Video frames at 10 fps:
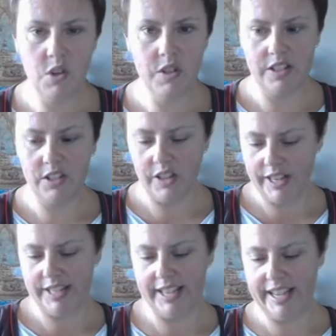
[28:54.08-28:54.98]
I am
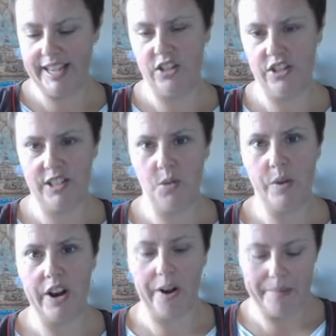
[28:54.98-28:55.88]
not touching it I
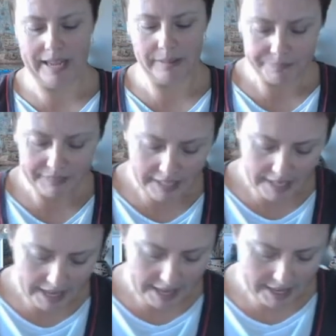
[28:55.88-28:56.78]
am not marking
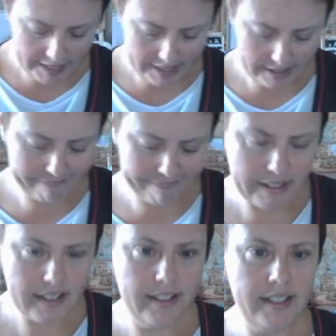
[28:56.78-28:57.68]
it off in any
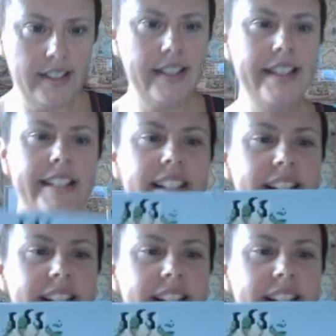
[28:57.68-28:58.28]
way I'm just